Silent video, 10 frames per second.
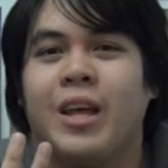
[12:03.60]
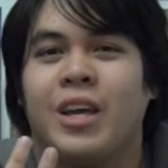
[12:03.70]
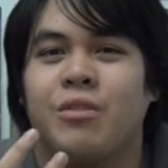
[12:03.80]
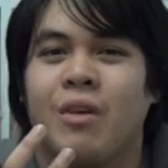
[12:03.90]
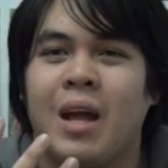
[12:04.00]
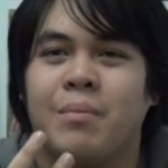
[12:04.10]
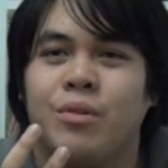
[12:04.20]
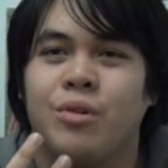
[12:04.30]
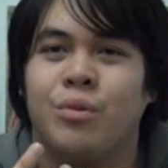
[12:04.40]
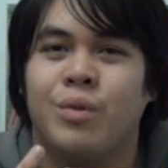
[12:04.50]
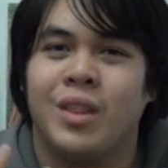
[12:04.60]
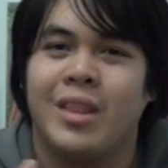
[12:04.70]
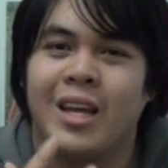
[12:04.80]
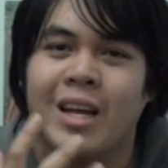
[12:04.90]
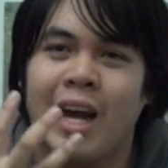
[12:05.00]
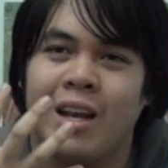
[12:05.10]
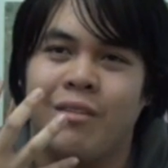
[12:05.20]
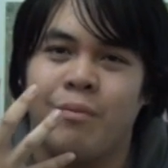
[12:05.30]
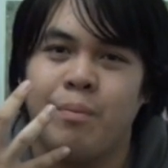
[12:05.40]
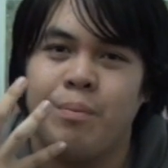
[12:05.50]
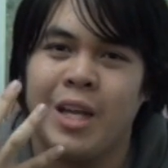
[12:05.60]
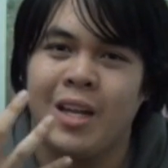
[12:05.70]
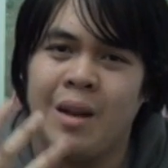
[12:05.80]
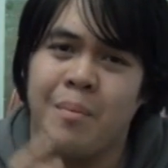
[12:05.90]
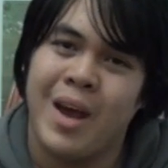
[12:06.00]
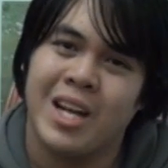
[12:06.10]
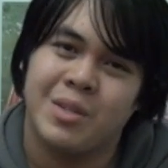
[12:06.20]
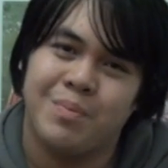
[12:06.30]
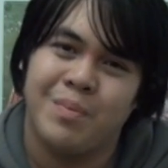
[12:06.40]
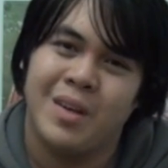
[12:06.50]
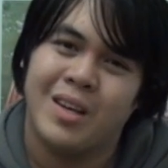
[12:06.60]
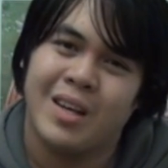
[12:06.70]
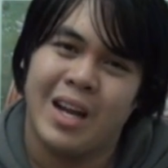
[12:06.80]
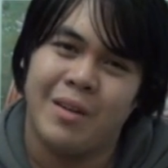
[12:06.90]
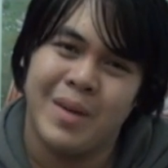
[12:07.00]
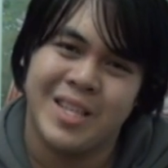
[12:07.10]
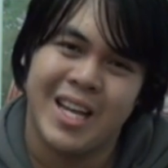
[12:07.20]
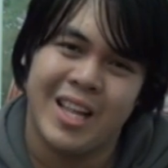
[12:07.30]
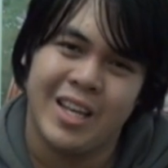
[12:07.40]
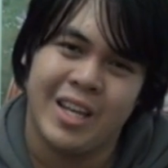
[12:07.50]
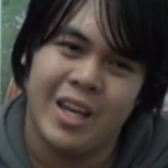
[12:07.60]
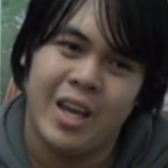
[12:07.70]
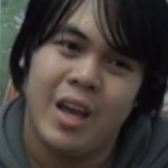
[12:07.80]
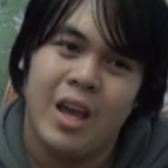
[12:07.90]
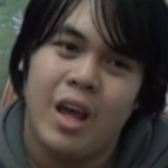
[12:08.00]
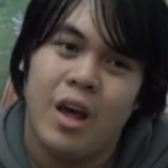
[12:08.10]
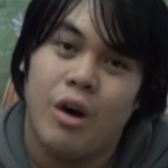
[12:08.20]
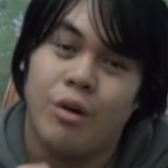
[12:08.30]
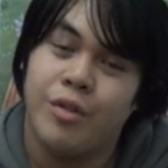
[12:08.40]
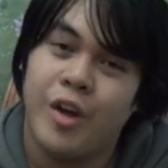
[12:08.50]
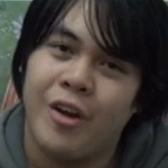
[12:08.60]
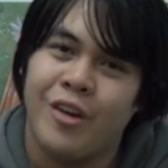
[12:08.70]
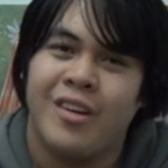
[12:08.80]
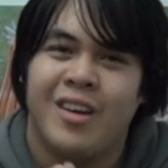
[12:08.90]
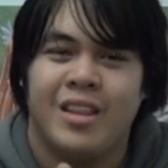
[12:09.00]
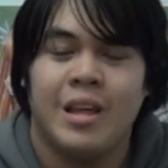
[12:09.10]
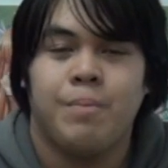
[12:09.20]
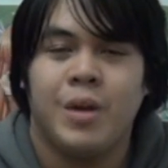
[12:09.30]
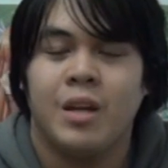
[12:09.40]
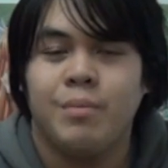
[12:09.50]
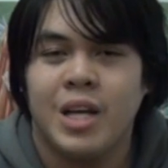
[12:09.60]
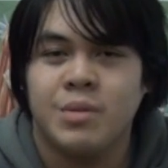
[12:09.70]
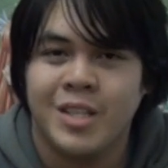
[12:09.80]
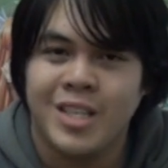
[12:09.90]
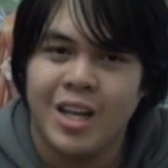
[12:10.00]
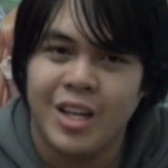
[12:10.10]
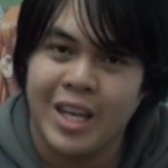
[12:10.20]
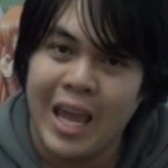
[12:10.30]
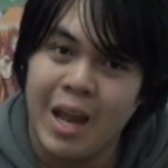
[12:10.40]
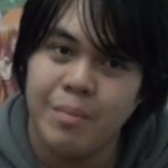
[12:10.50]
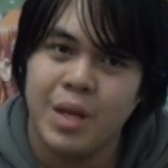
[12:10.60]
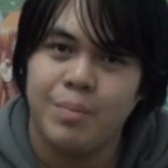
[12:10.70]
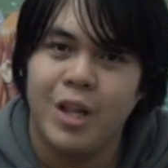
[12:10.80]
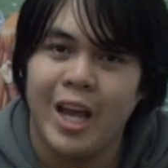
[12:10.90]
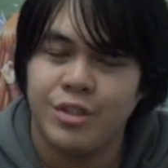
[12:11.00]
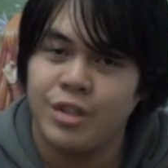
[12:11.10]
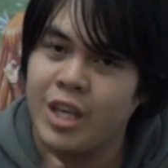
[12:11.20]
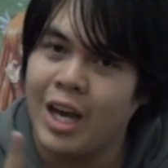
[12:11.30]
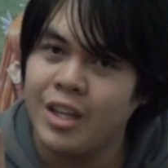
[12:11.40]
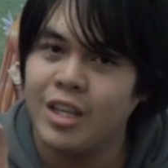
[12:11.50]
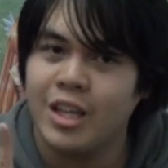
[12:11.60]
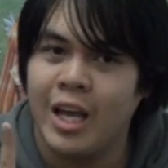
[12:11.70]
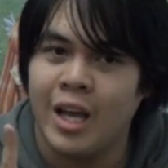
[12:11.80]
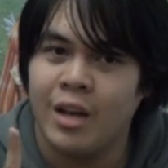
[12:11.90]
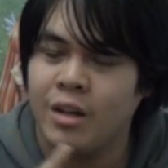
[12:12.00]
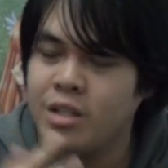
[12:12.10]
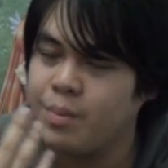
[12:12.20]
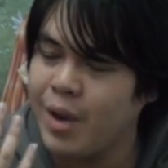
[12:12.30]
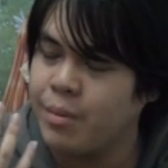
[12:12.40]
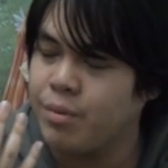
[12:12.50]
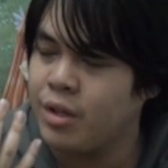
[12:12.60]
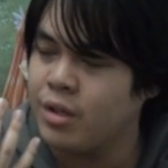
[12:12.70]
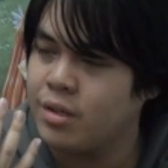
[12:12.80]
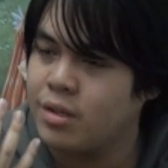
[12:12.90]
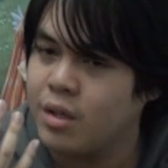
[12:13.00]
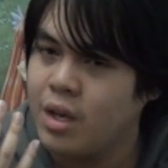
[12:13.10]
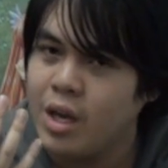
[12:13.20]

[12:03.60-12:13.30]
play Grand Blue with that kind of beat and bash kind of mentality. Although, that beat and bash mentality can be applied to the other clan, Spike Brothers.